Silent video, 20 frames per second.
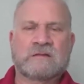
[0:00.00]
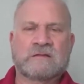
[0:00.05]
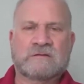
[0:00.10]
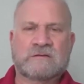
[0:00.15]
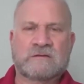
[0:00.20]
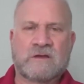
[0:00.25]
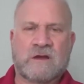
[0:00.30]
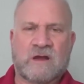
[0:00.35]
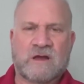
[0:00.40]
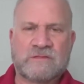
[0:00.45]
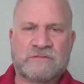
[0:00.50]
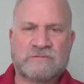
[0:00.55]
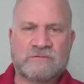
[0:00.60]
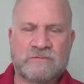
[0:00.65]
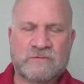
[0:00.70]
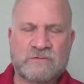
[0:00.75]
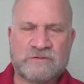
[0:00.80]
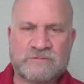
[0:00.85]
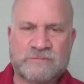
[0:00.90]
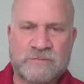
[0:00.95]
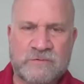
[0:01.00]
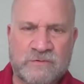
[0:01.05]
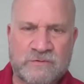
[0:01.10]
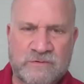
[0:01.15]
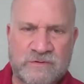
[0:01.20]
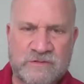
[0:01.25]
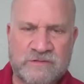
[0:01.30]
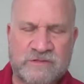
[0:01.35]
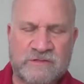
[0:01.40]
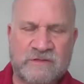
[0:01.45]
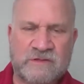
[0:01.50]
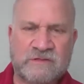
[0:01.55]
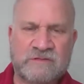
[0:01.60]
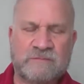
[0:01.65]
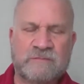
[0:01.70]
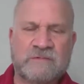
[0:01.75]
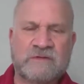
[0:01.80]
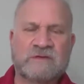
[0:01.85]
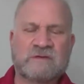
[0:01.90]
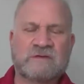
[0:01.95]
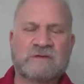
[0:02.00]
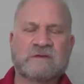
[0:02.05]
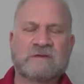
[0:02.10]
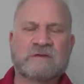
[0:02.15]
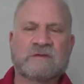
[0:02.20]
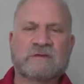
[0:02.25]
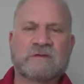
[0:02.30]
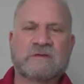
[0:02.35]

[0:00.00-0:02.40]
The eye through which Buddha sees me.